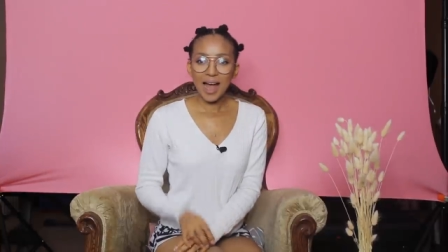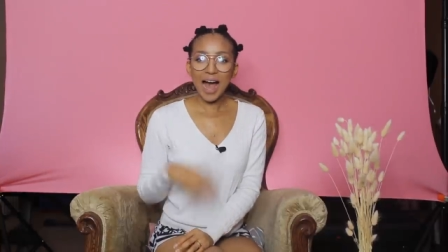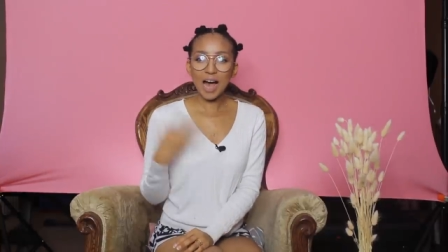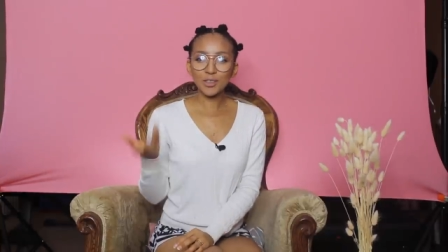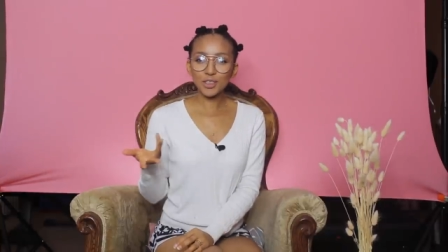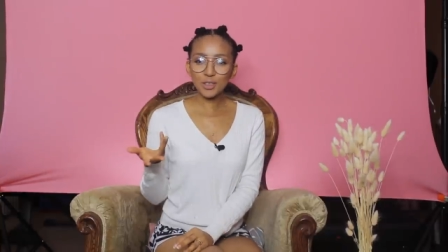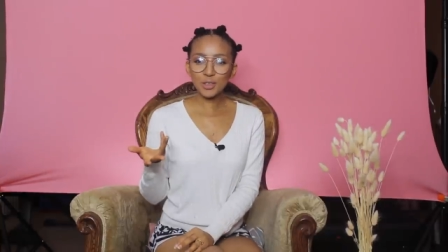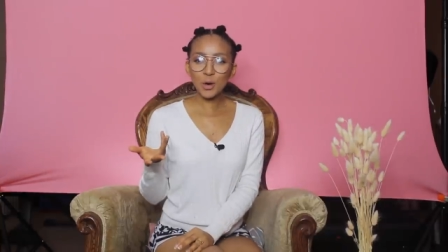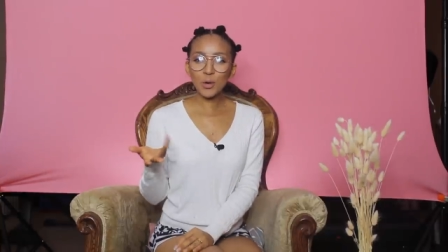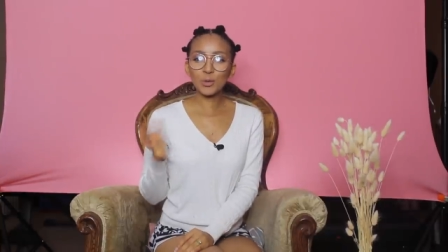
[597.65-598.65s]
How do you
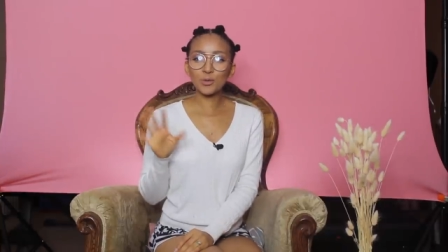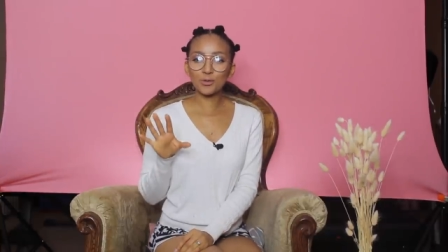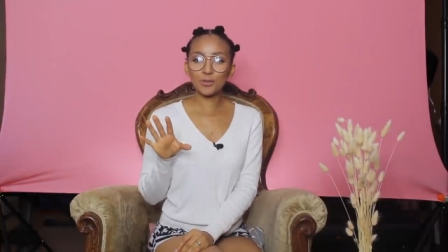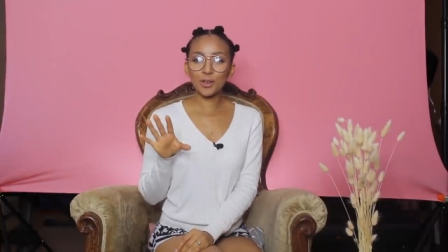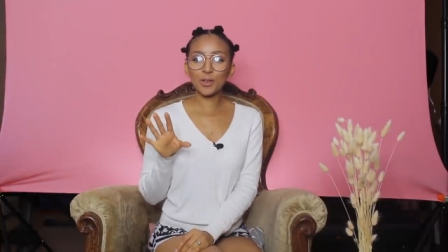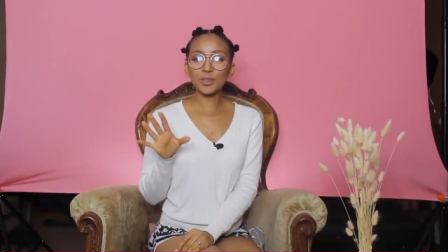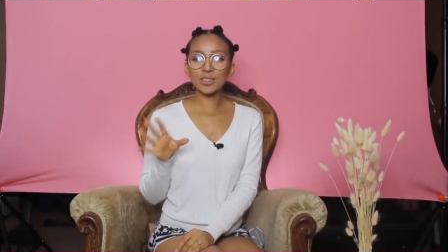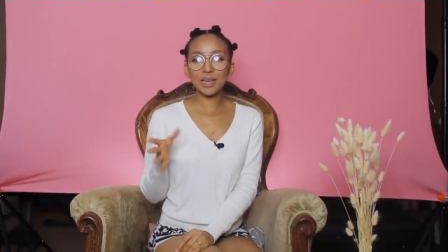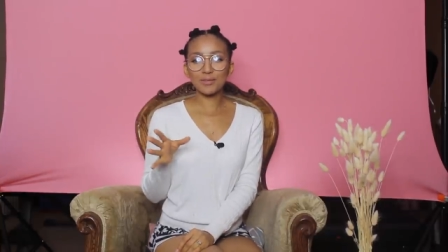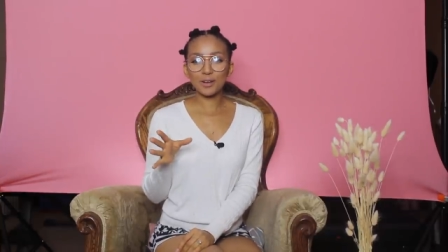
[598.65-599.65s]
know you, you
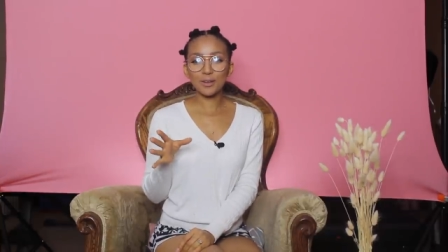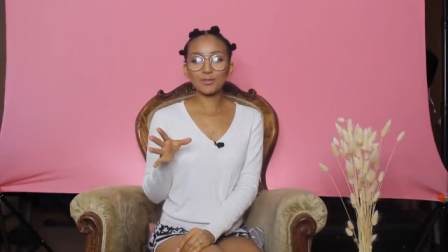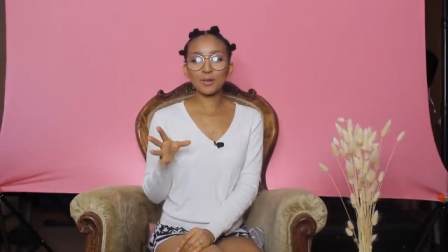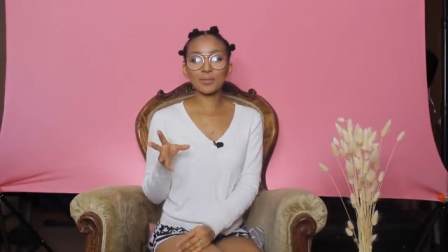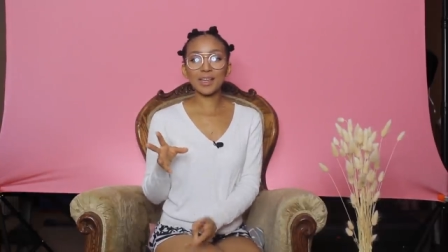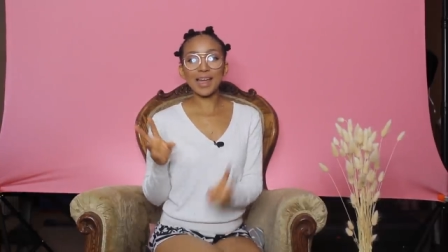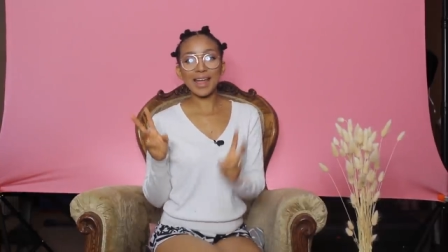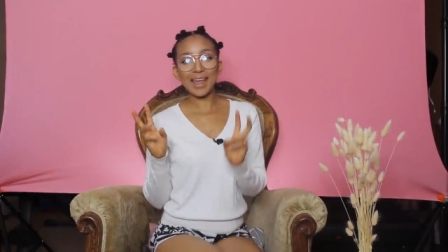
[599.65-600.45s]
suffer from the